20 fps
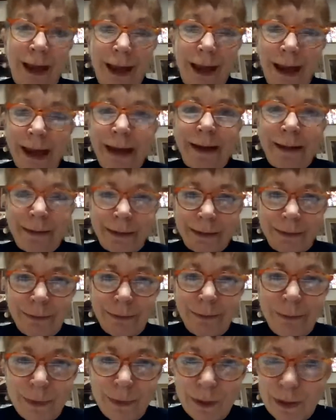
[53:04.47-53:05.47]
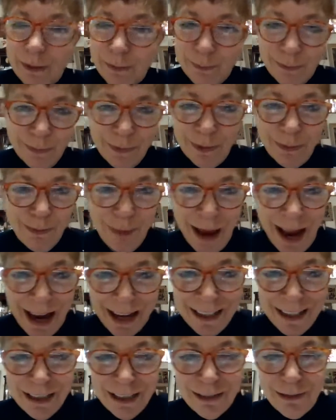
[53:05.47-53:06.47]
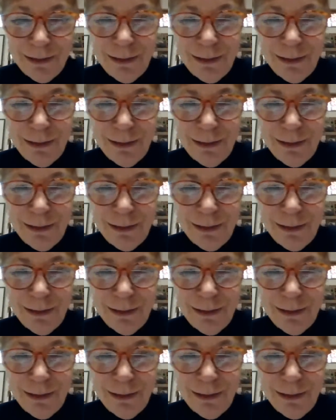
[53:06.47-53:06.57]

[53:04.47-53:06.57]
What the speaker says: And back,